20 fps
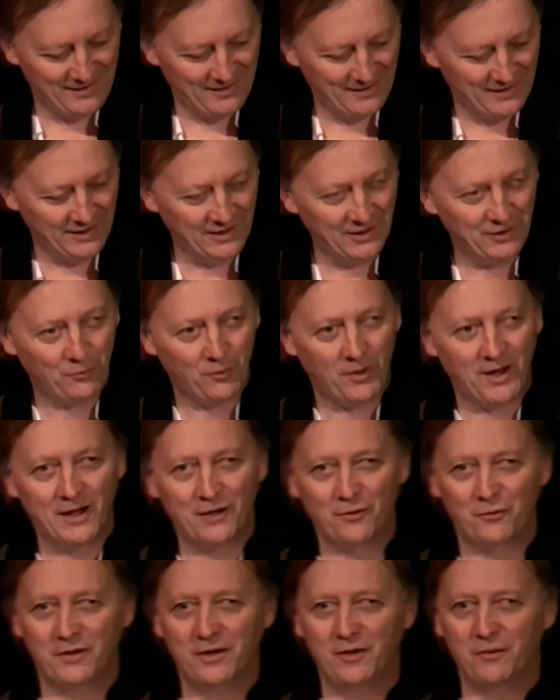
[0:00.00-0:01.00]

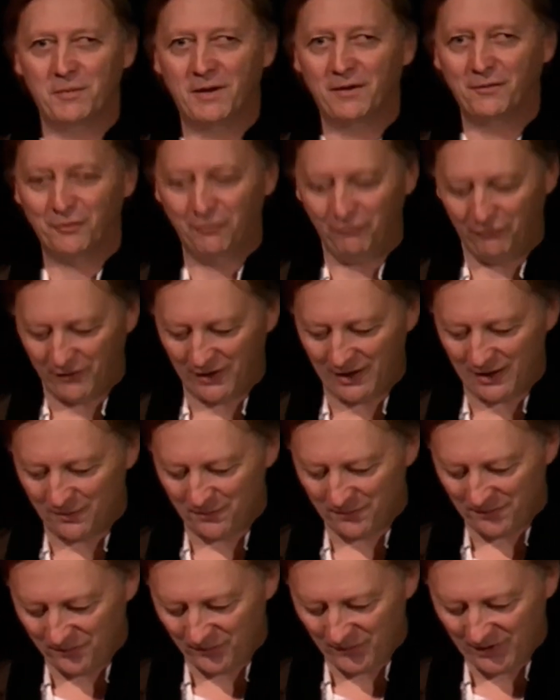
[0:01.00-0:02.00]
inquiry about the
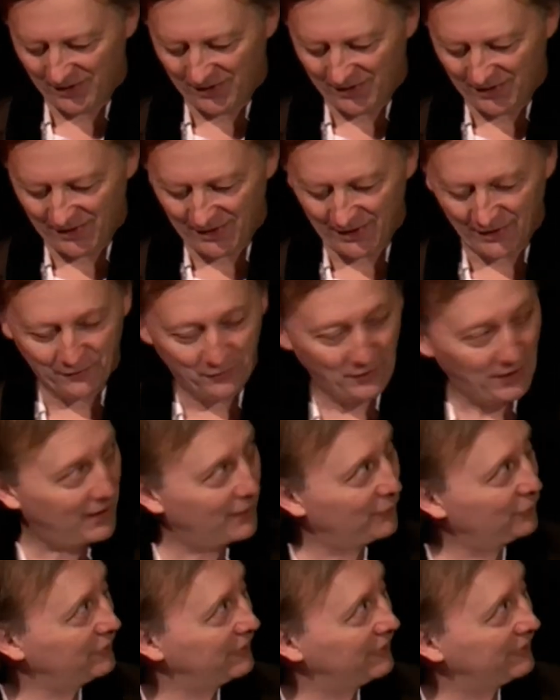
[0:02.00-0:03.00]
film, and the
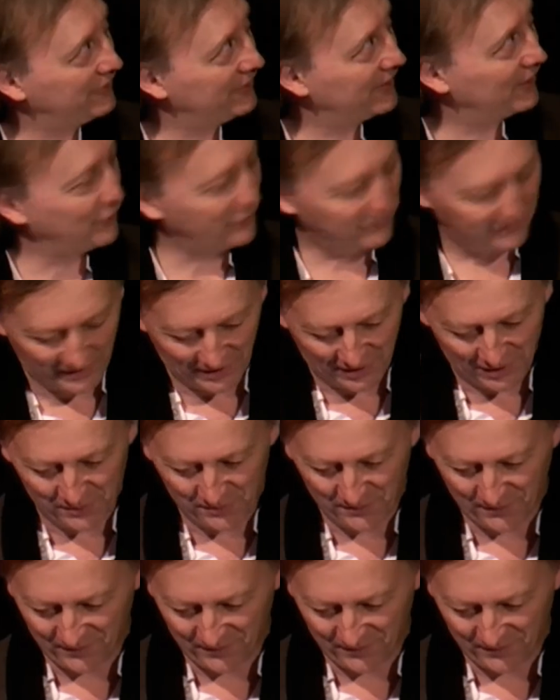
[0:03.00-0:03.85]
house is still the same.